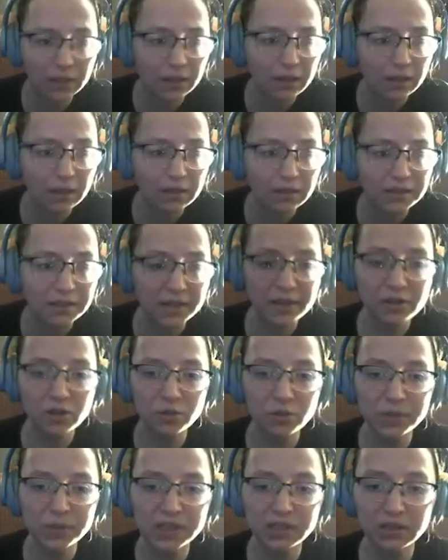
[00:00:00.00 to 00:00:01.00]
Daniel
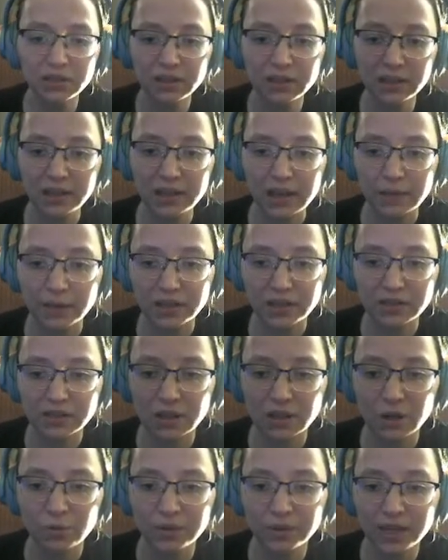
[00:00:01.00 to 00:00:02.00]
was still thinking about his
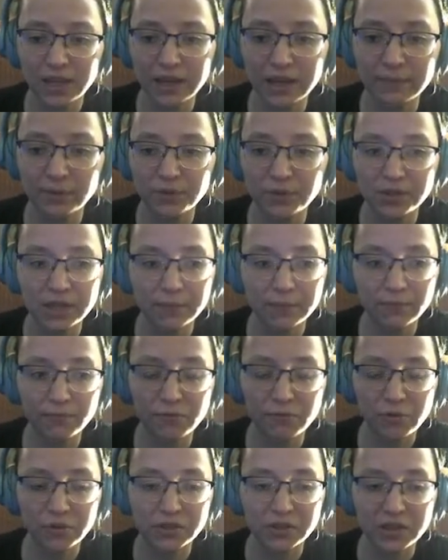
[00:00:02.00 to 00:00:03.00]
talk with Abel the day
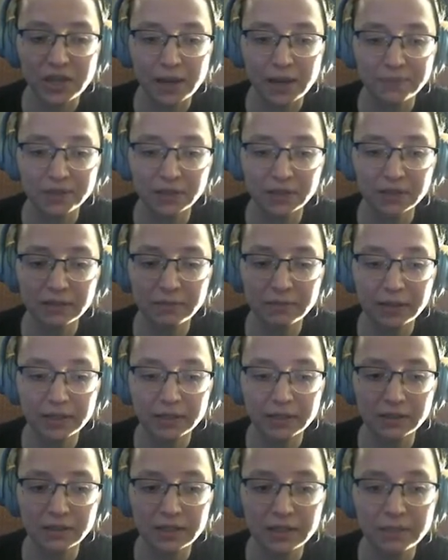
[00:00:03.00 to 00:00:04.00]
before as he
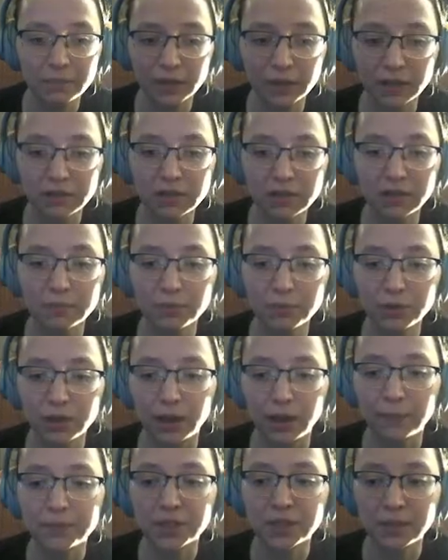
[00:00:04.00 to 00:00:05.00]
absent-mindedly picked the book
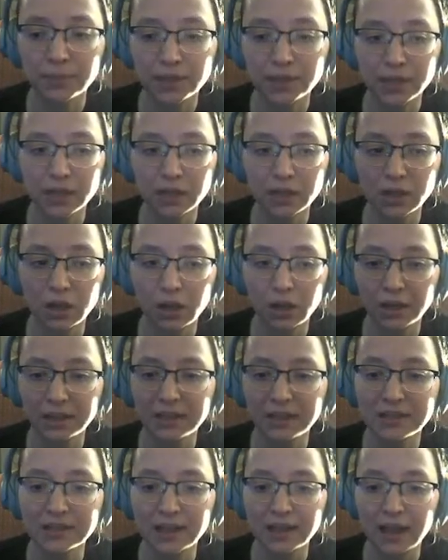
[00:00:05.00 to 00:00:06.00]
up. Something caught
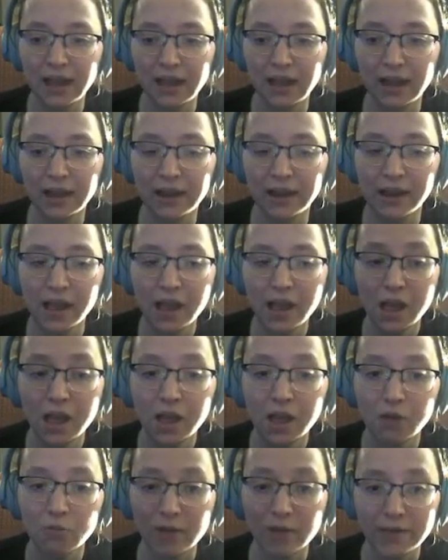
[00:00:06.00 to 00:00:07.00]
his eye.
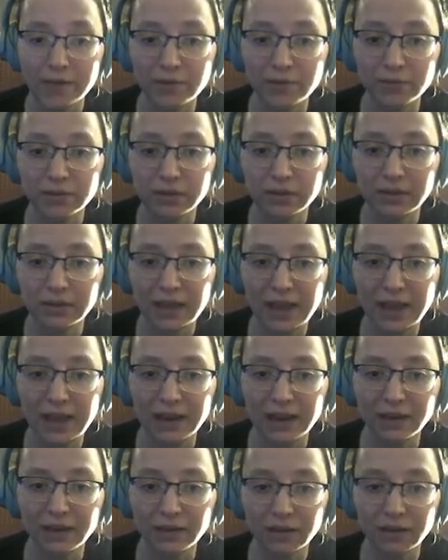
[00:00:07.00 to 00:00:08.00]
Rather, the
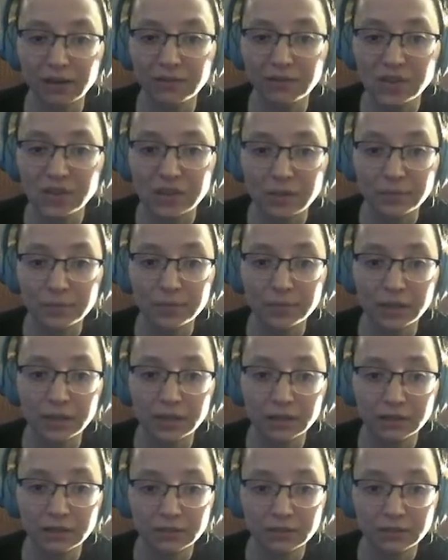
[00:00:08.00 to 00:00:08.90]
lack of something.